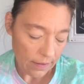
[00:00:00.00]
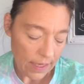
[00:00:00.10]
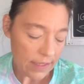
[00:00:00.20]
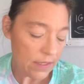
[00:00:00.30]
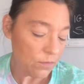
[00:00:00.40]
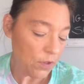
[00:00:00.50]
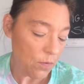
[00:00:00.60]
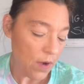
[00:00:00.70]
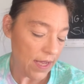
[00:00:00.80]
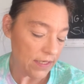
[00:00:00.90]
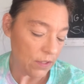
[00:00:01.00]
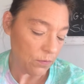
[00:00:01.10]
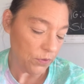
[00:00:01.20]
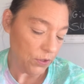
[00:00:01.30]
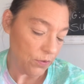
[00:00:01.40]
I don't know why I
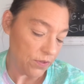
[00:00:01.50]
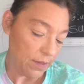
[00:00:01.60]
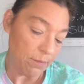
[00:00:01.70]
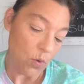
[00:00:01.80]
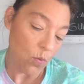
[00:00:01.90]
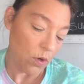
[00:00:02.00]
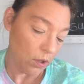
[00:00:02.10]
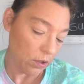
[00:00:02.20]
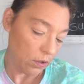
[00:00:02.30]
don't use it more.